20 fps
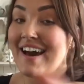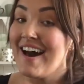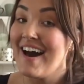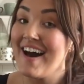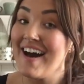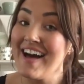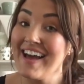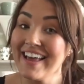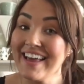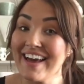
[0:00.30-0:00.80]

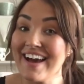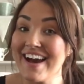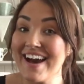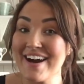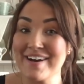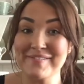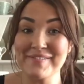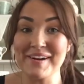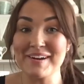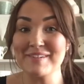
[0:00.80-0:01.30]

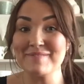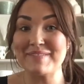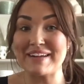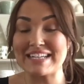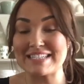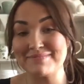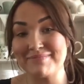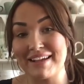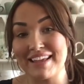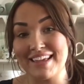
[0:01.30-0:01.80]
Hiya, welcome
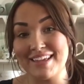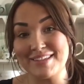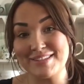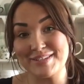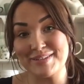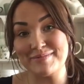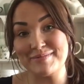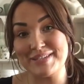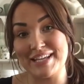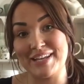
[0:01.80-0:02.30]
back to my
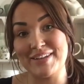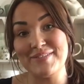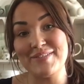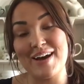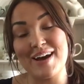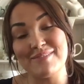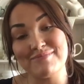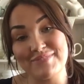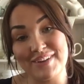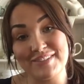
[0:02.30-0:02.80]
YouTube channel.
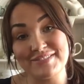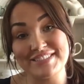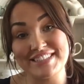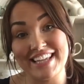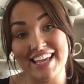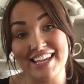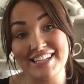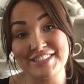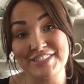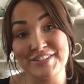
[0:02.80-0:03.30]
I'm Rosie
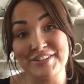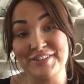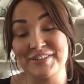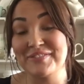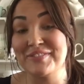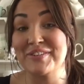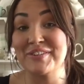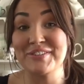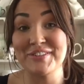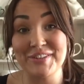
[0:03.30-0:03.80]
Henshaw.
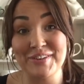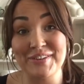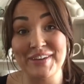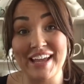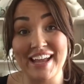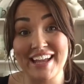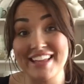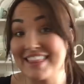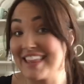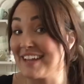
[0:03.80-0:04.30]
If you're new
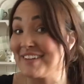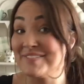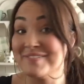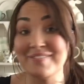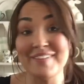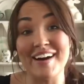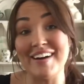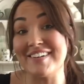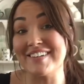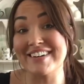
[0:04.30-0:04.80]
here, then
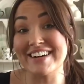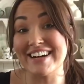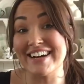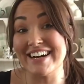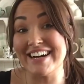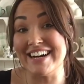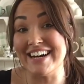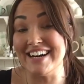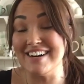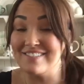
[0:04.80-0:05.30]

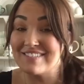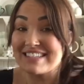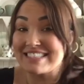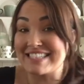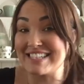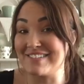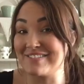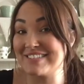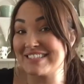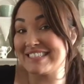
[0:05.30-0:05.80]
welcome.
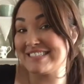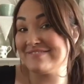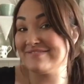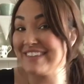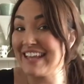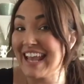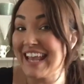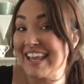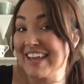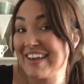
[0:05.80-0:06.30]
It's lovely to
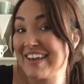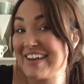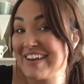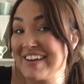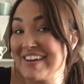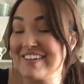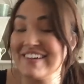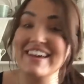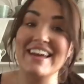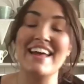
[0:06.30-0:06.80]
meet
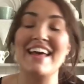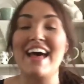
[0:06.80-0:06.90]
you.